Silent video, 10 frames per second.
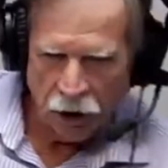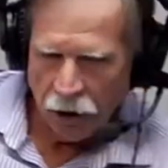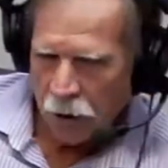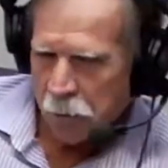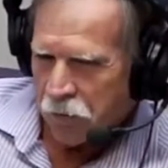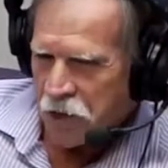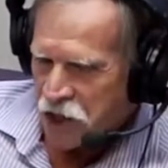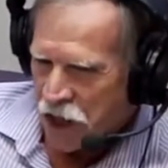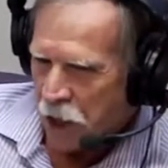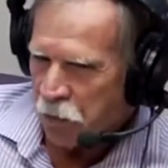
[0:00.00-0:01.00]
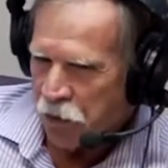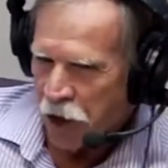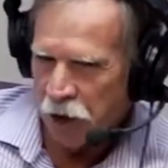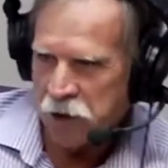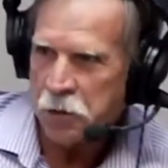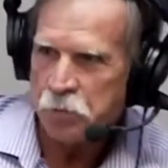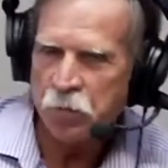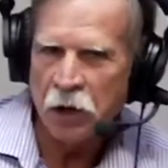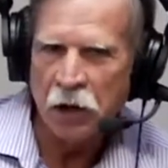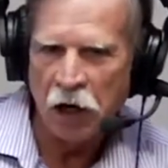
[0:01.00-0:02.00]
Uh, same thing is,
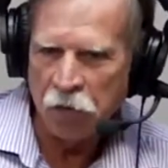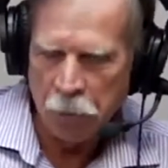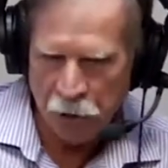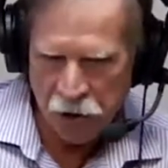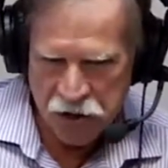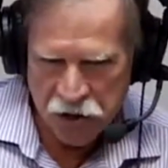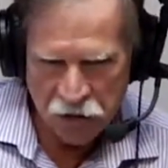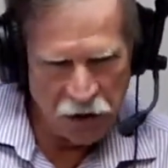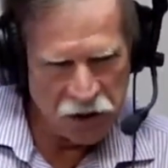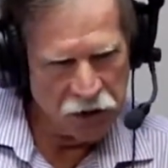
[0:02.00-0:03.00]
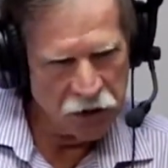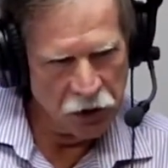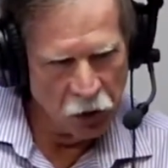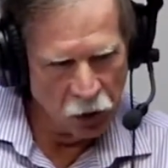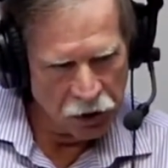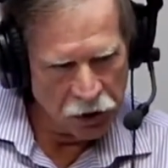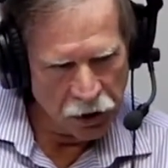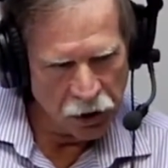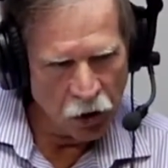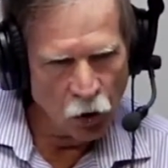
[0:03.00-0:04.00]
every person thinks that they're going to
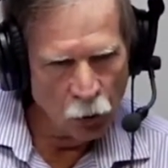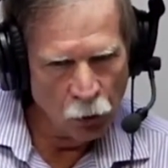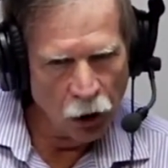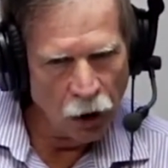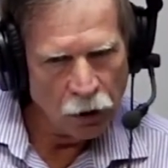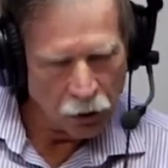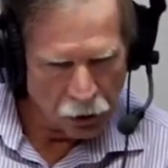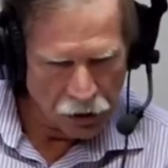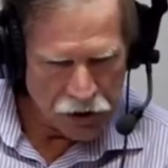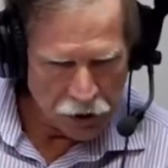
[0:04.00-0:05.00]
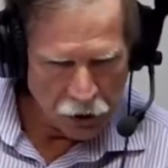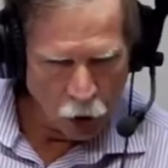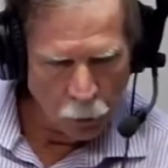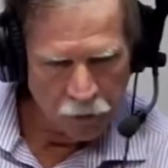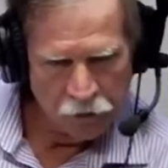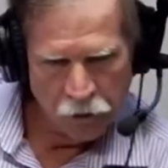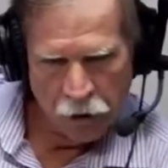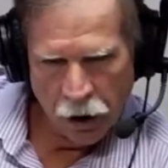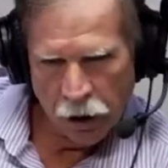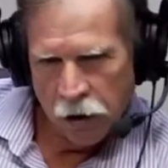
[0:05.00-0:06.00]
hit a home run, or at least they're hoping for
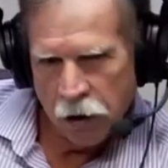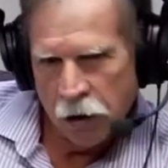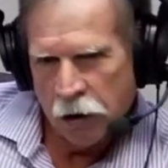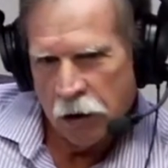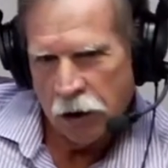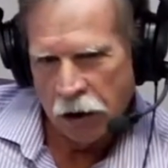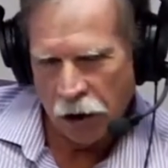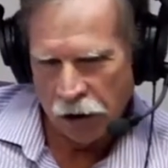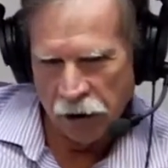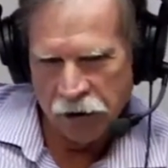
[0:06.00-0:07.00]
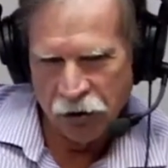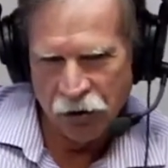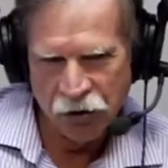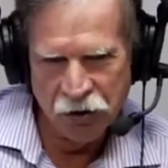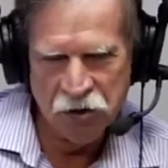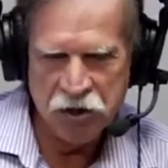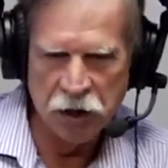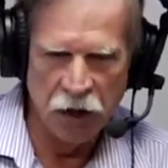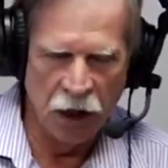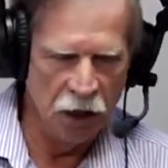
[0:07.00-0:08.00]
that. And I like to go use
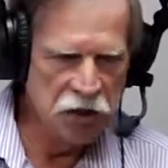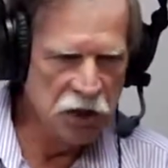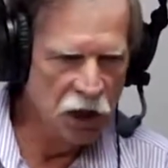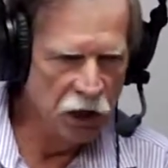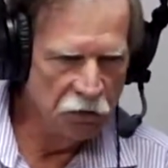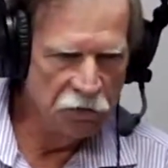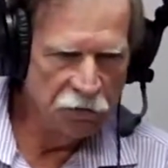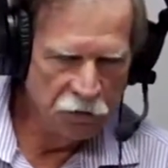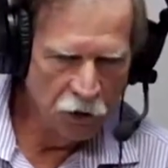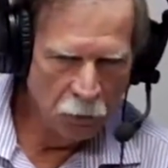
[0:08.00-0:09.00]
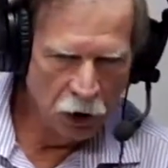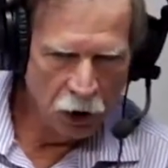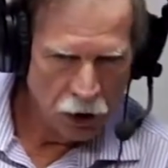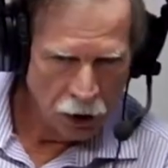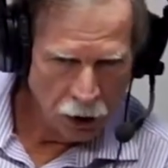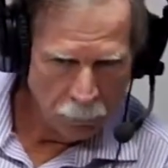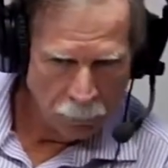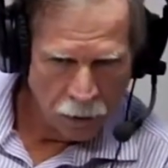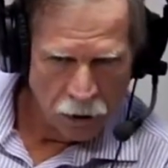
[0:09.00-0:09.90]
the analogy of a football game.